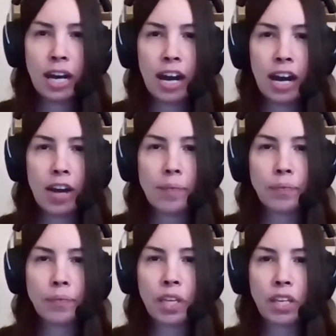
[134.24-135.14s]

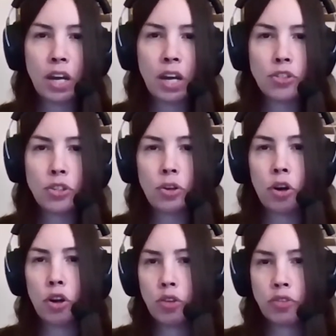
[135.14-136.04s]
um, you know so you're
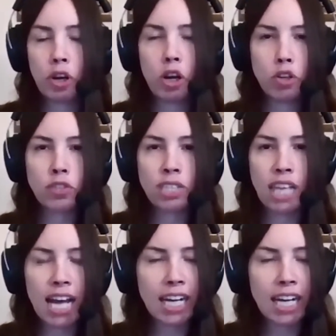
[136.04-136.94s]
all you're all you're
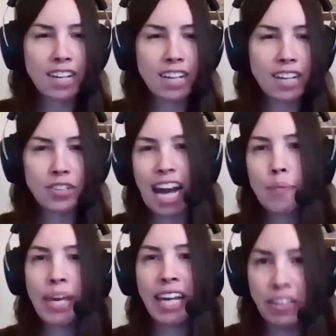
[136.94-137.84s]
relying on is there
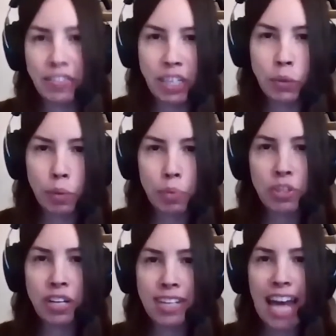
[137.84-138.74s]
not being a
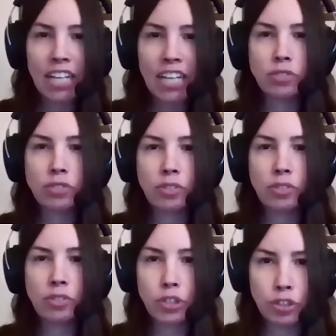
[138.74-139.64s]
51% attack to
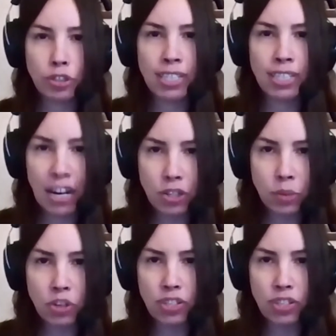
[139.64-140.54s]
reverse your
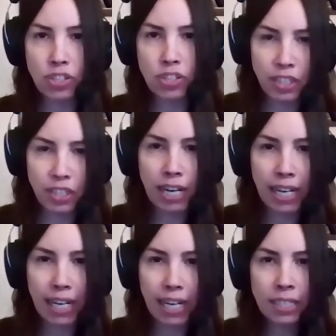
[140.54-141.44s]
transaction which is different than
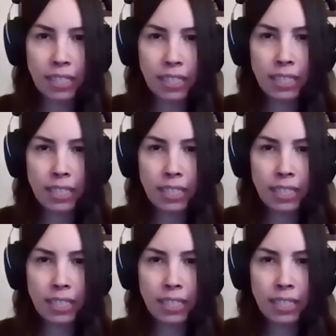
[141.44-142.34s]
credit
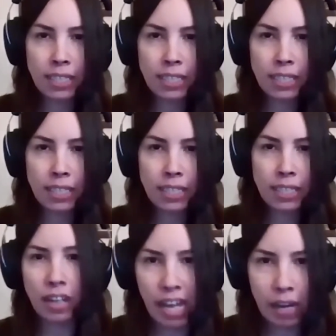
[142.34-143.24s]
um, so you're sending
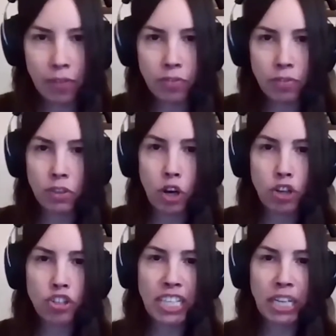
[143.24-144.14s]
a, a,
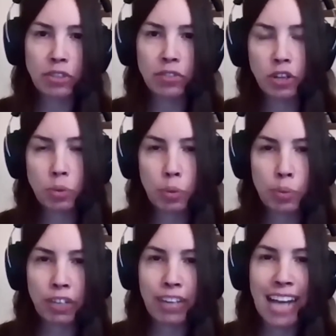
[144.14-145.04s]
largely
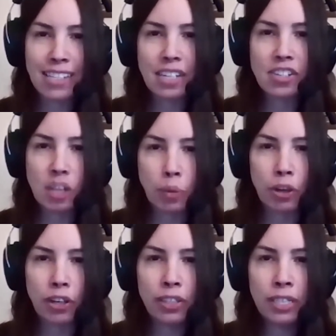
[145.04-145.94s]
irreversible bare asset to
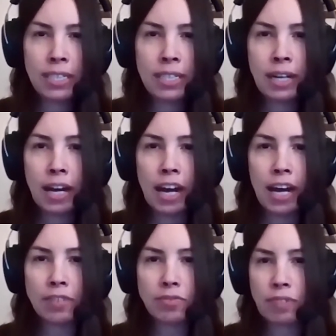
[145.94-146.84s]
someone
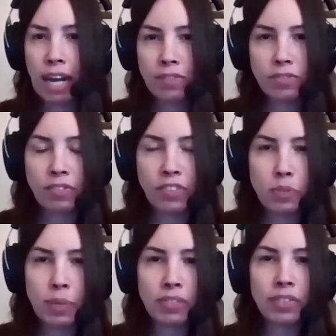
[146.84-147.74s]
uh, at roughly the
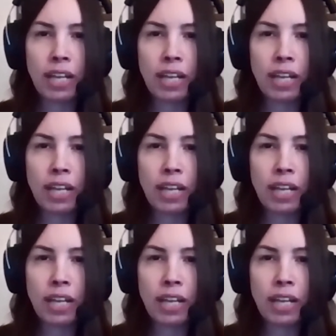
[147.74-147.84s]
speed of